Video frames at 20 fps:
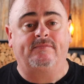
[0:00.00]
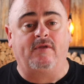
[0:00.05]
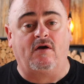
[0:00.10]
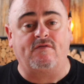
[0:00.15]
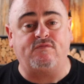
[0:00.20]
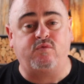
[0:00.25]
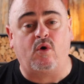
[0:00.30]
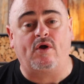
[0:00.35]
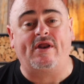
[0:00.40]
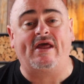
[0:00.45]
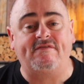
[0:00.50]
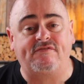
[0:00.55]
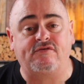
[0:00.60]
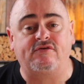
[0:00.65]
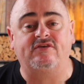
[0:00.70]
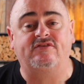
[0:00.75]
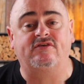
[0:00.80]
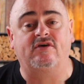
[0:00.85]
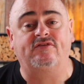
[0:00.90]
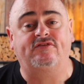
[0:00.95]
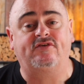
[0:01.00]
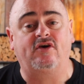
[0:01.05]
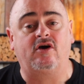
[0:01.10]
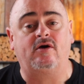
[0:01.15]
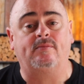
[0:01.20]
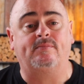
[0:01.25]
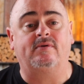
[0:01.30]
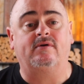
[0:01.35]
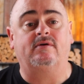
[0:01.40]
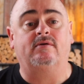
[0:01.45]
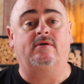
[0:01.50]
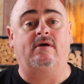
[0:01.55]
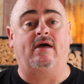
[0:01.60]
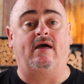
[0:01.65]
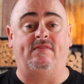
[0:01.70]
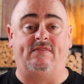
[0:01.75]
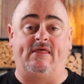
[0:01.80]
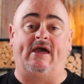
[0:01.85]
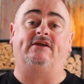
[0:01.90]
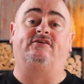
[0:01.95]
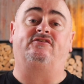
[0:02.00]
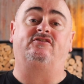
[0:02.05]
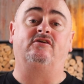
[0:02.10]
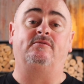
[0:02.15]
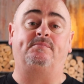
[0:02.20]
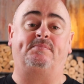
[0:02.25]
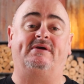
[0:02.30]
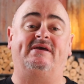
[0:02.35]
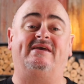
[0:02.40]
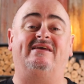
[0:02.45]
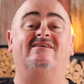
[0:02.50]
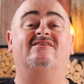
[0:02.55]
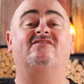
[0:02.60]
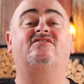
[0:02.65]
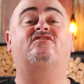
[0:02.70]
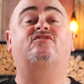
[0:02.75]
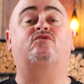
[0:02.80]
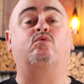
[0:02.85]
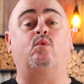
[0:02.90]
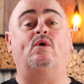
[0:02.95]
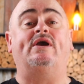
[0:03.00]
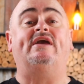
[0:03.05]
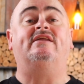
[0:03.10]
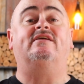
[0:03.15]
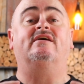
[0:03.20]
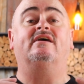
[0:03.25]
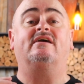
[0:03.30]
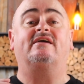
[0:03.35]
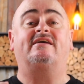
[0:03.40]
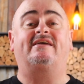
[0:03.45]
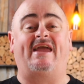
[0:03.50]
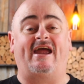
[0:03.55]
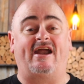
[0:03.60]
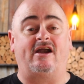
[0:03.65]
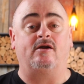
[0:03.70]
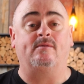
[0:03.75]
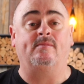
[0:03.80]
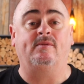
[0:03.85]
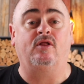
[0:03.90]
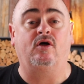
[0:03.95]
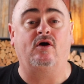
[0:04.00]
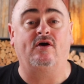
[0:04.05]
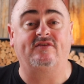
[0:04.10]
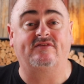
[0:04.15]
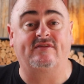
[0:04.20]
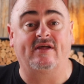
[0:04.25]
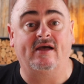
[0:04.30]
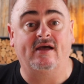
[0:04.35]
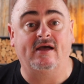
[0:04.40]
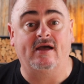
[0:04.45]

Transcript: of whatever is on top. And that should be sweet caramelized